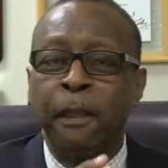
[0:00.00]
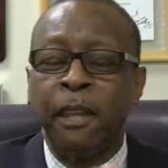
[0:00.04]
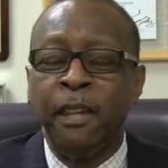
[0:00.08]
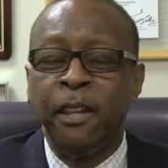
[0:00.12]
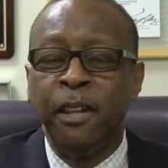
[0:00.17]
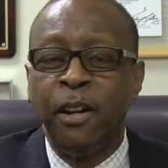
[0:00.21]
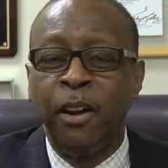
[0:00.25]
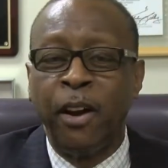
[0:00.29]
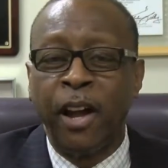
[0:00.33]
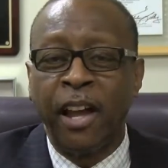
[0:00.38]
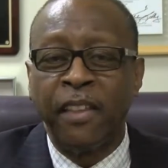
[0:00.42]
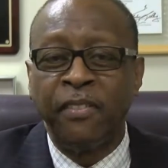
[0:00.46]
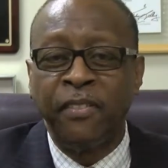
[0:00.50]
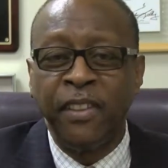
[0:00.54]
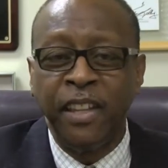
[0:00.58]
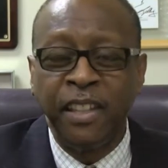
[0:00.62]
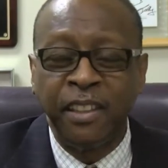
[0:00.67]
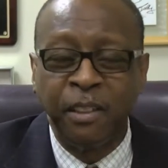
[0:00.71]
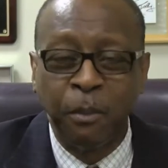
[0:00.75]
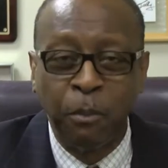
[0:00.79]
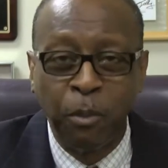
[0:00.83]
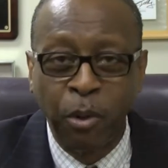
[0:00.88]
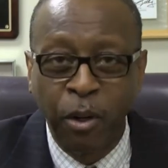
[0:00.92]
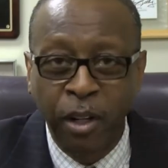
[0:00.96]
I think
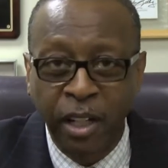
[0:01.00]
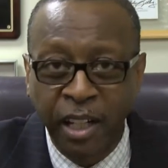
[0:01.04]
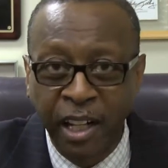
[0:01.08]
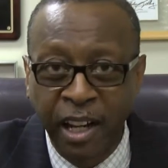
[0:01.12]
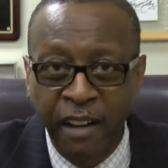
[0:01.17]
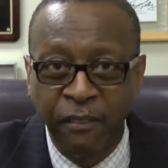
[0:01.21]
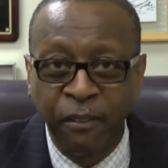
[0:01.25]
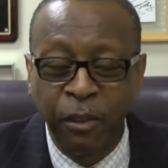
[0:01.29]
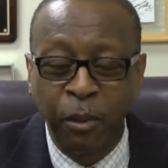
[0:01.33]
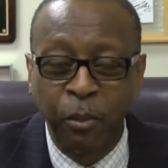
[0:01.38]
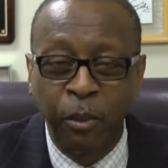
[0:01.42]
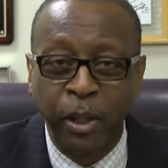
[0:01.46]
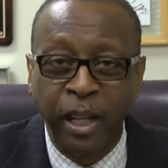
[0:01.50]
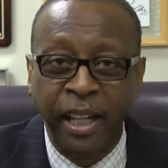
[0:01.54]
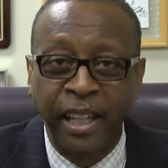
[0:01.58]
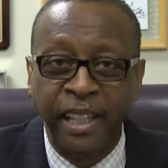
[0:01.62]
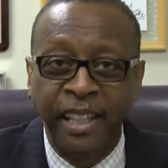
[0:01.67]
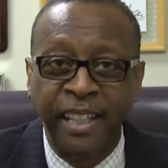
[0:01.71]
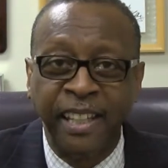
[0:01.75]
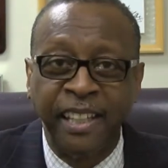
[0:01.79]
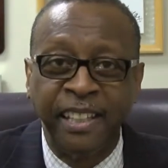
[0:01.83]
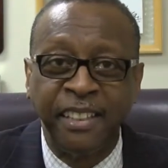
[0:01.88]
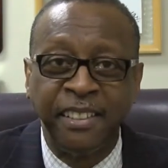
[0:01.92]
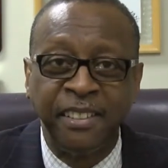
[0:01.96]
the more clever way
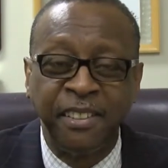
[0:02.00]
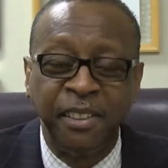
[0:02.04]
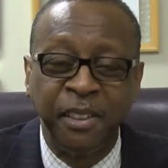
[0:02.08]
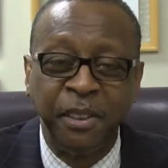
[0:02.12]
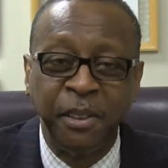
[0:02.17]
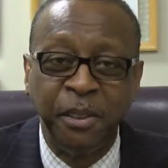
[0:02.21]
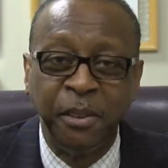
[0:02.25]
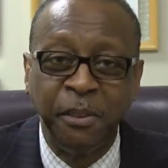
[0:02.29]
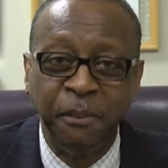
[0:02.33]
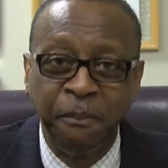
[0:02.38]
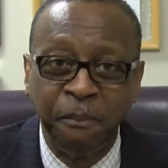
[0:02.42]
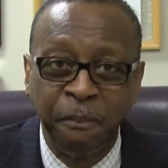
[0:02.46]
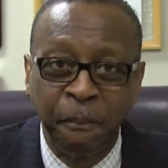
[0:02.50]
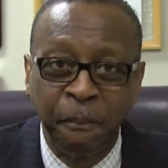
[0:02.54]
is to,